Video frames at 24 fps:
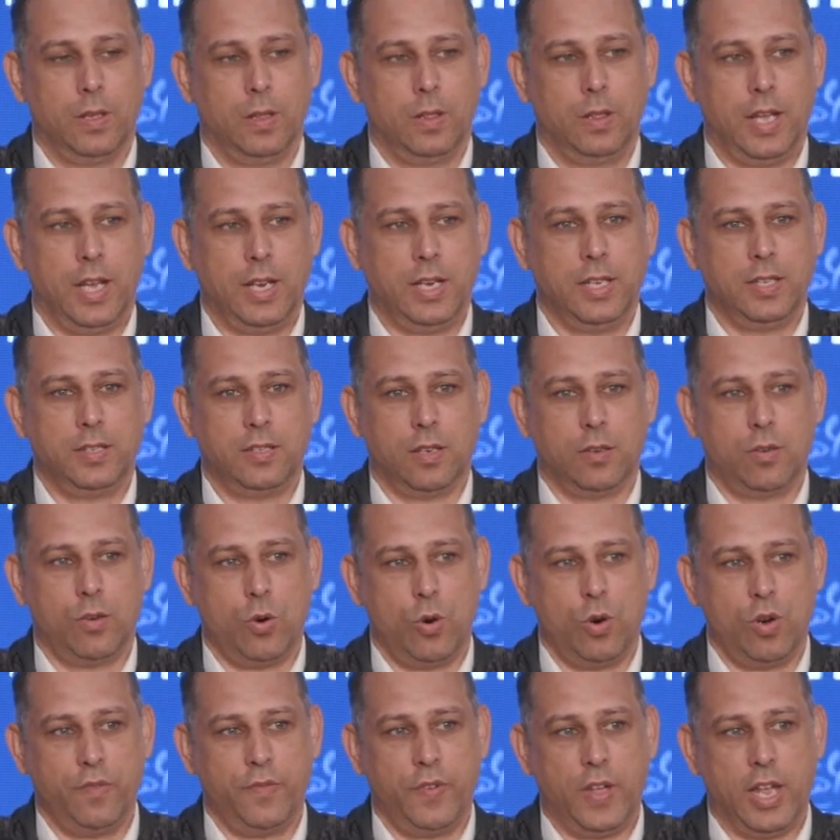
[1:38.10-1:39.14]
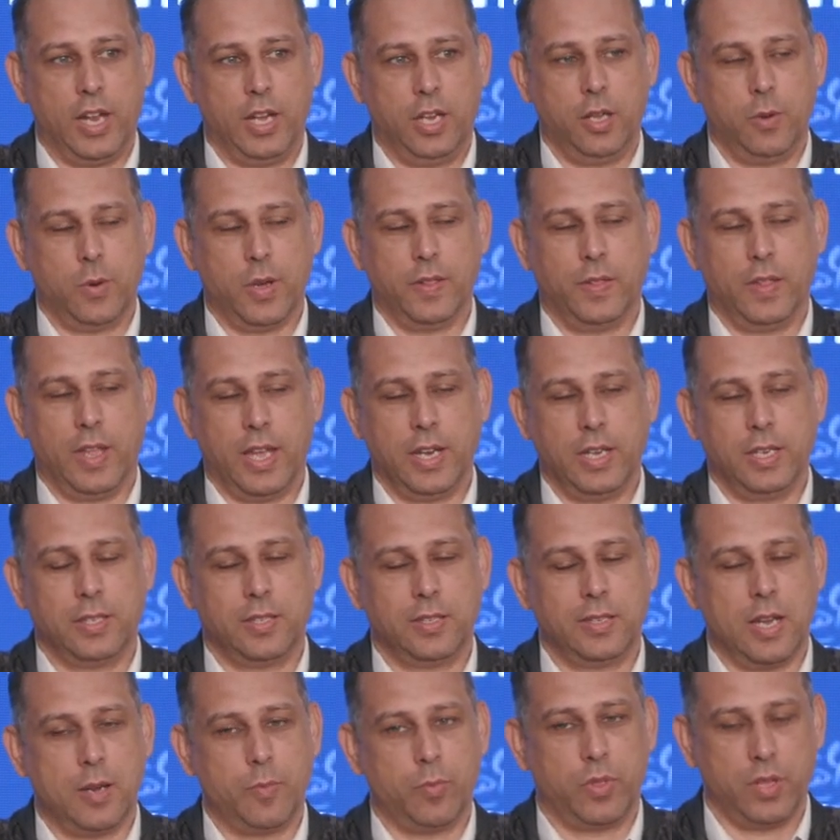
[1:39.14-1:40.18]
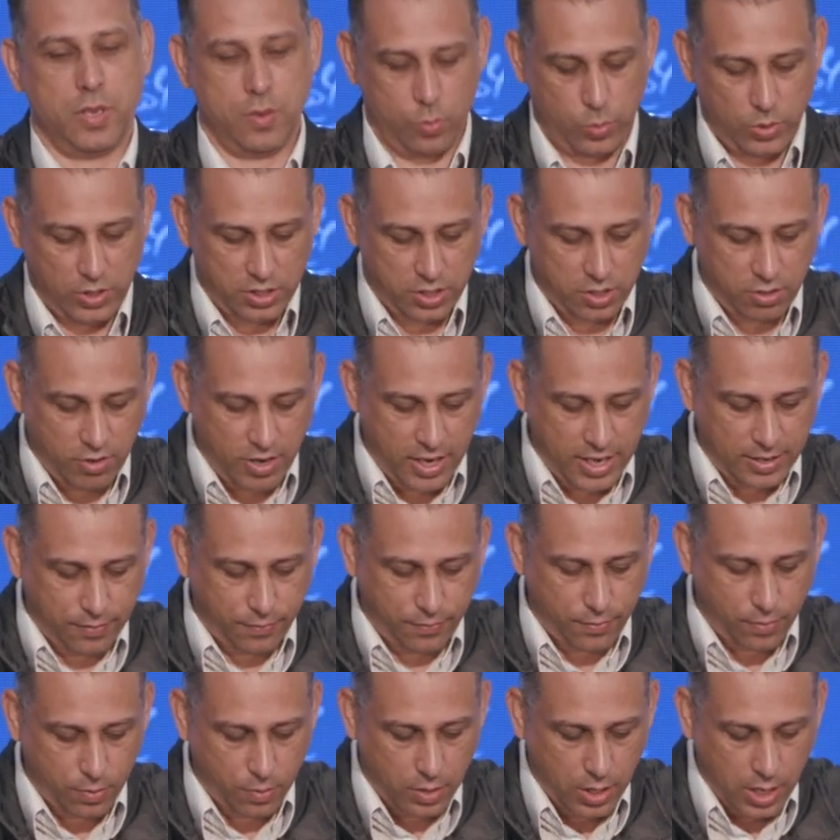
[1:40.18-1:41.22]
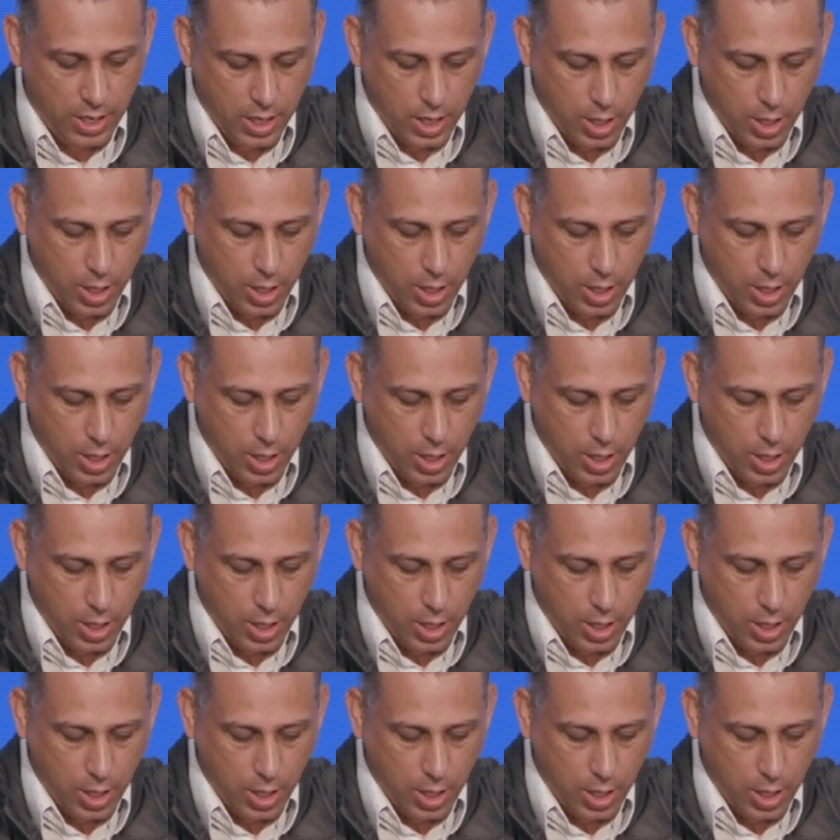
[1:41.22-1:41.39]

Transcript: That is a core value, and that is something we strive for.